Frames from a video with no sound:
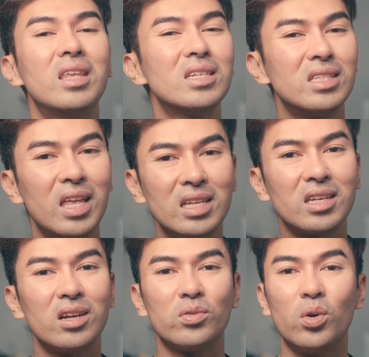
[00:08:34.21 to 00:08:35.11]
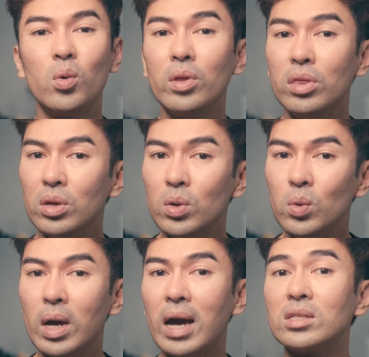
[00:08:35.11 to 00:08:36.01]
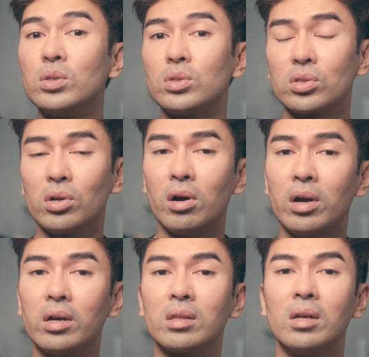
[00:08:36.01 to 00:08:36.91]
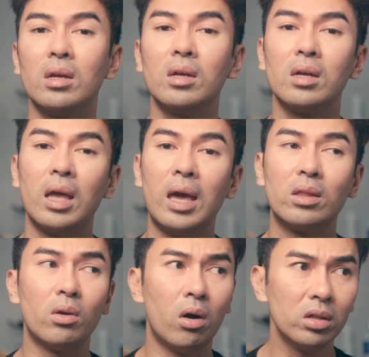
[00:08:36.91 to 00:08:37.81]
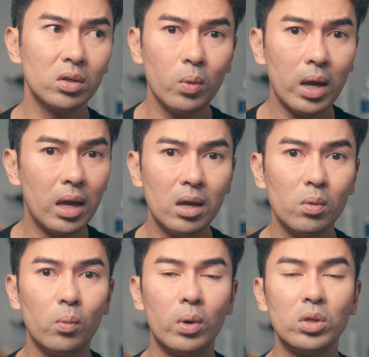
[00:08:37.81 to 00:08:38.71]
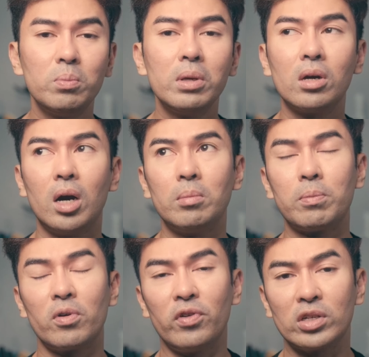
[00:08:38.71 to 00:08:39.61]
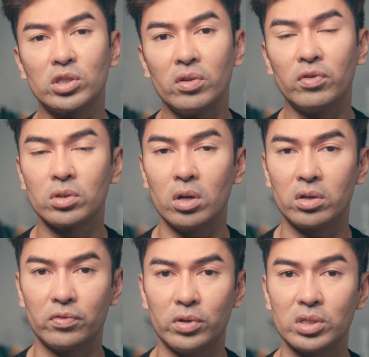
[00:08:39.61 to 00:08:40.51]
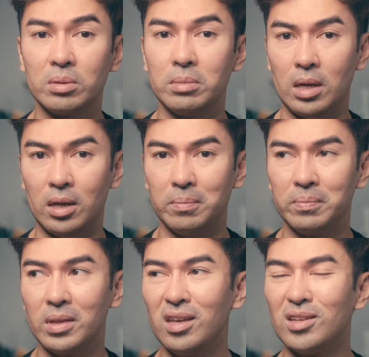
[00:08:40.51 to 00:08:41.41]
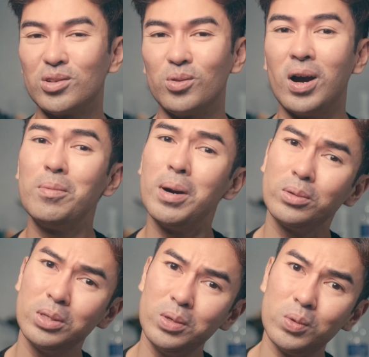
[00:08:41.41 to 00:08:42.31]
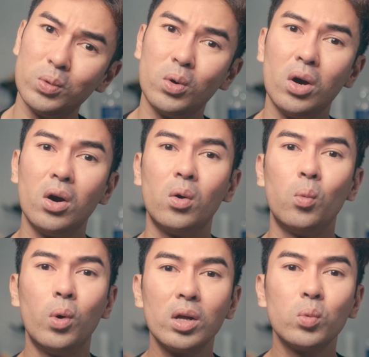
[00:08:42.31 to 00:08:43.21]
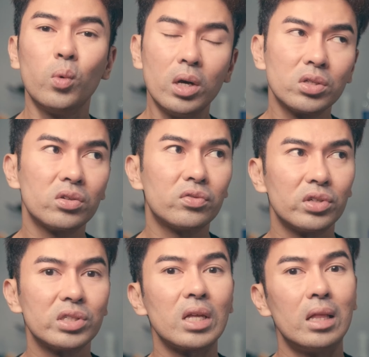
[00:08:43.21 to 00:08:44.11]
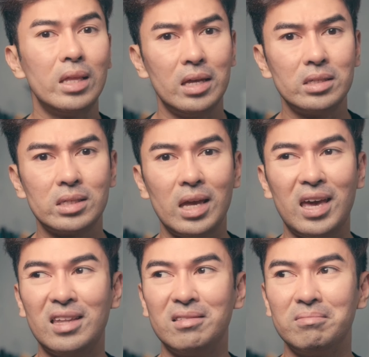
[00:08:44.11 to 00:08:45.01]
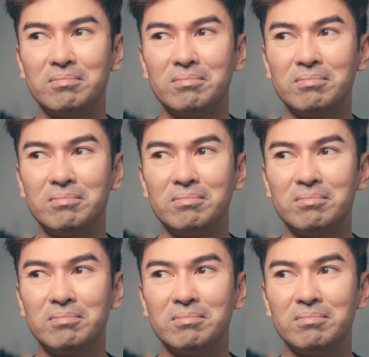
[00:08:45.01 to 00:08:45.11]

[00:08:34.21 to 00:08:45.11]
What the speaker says: this lens can grow with you as you start and all the way when you become a professional photographer someday. So how about you? What was your first lens, and